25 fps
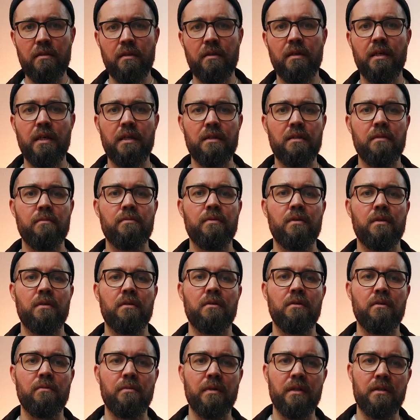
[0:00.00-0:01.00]
are items that
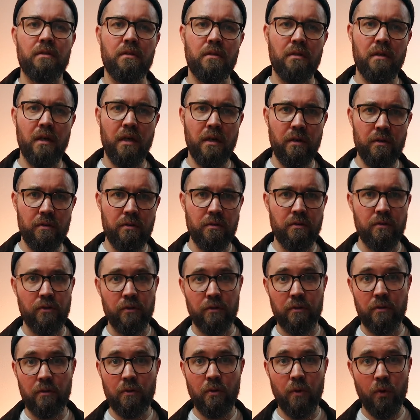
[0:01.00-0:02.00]
no matter how
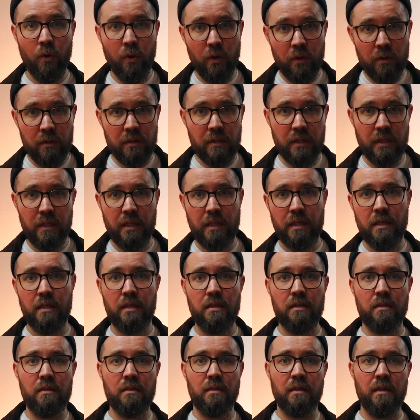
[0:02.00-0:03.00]
good the quality
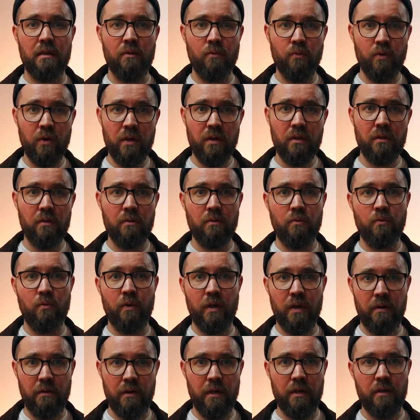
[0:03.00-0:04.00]
is, they will
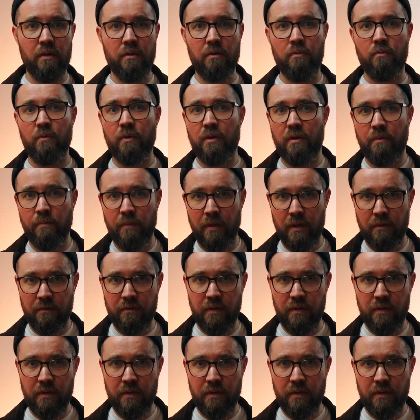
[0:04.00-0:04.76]
wear out with a bit of